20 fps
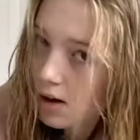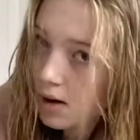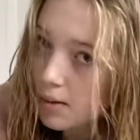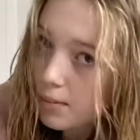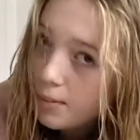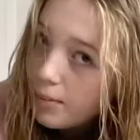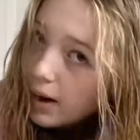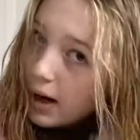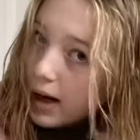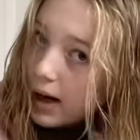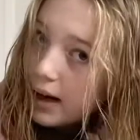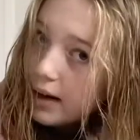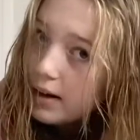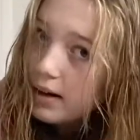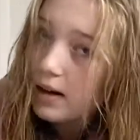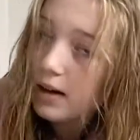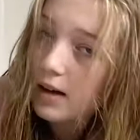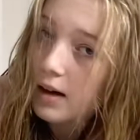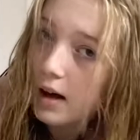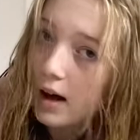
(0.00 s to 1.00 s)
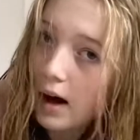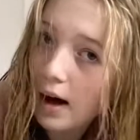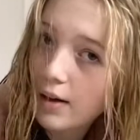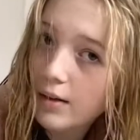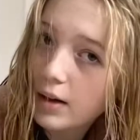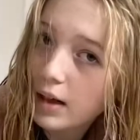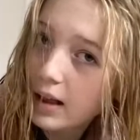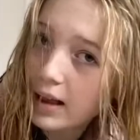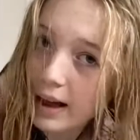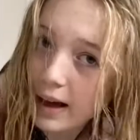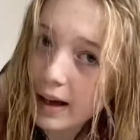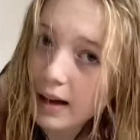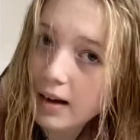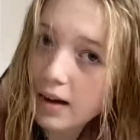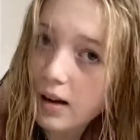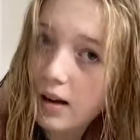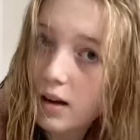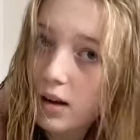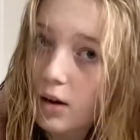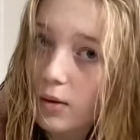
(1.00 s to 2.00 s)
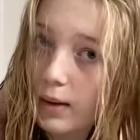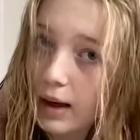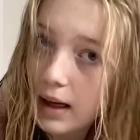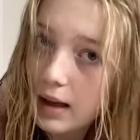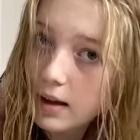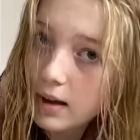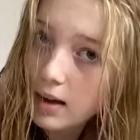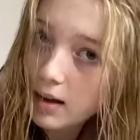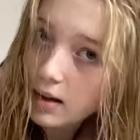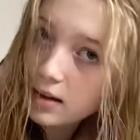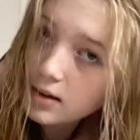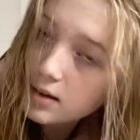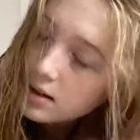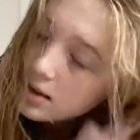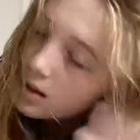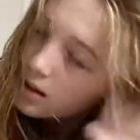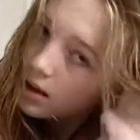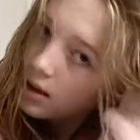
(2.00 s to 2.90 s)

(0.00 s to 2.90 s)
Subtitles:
But I really like the way it looks.